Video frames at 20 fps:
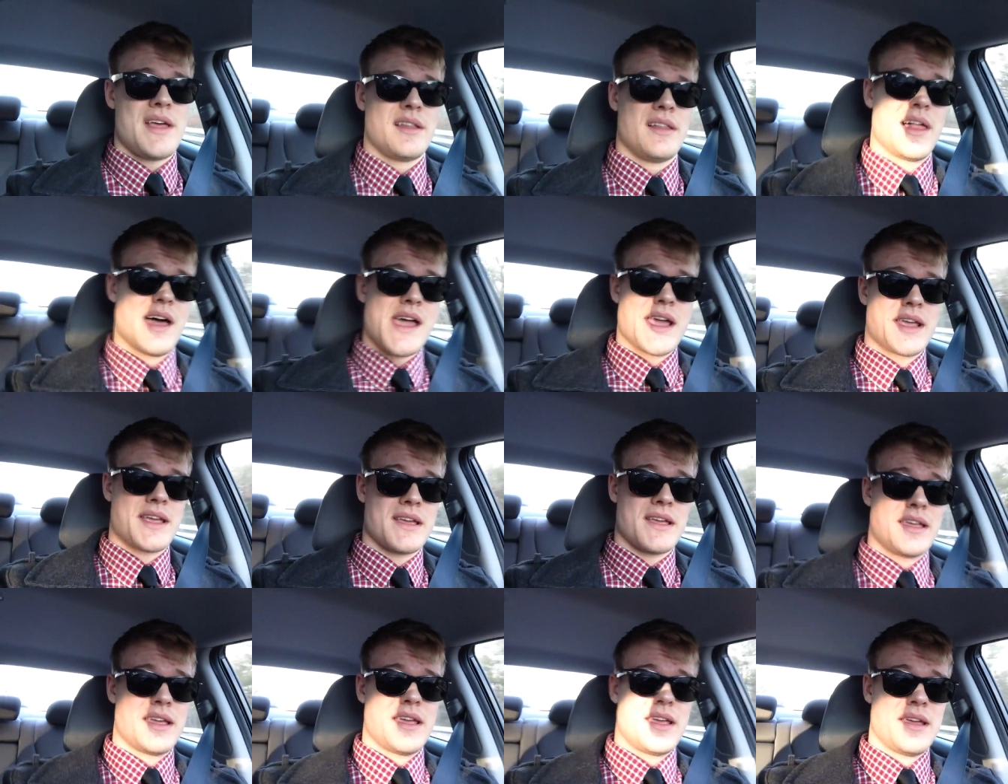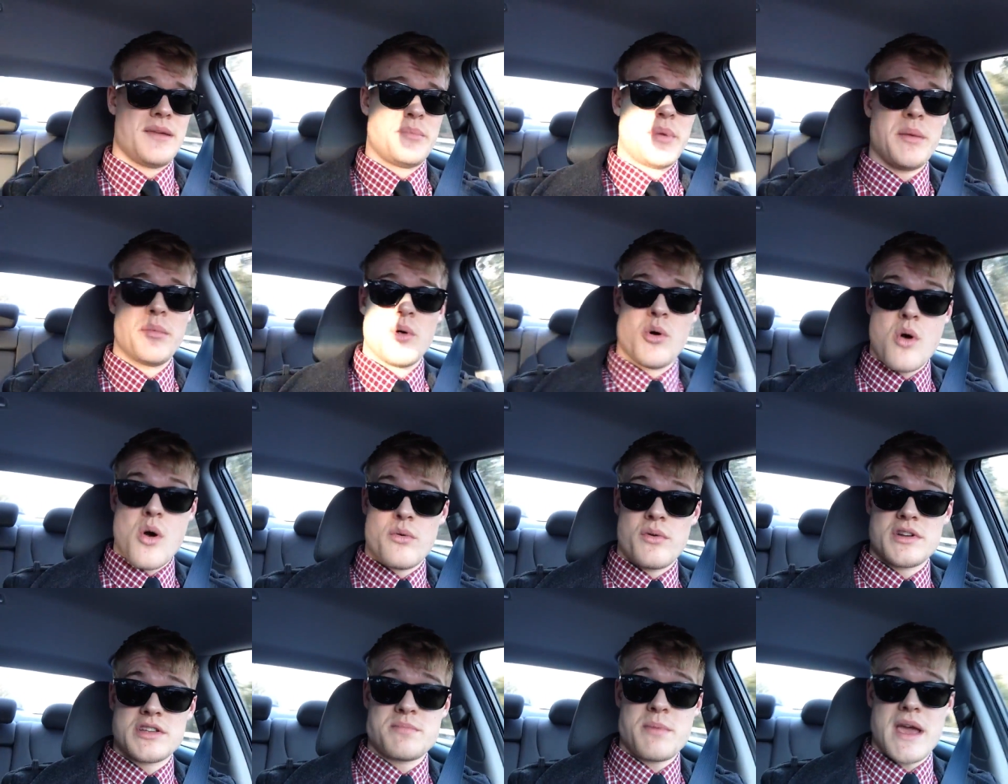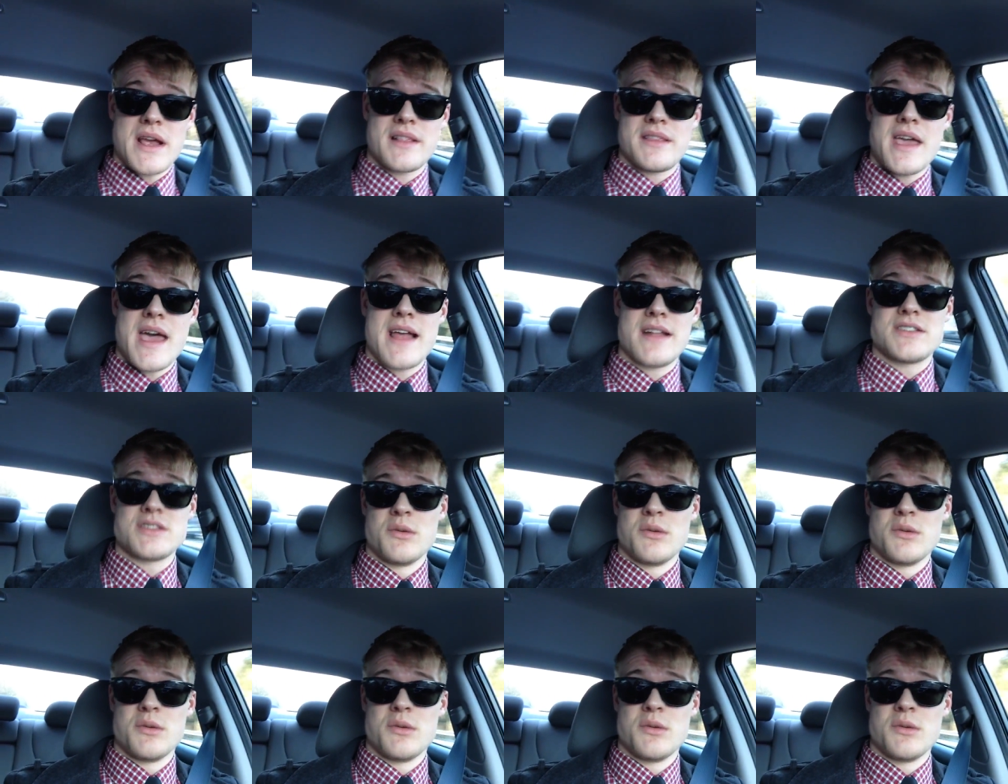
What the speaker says: Like, people won't respect that.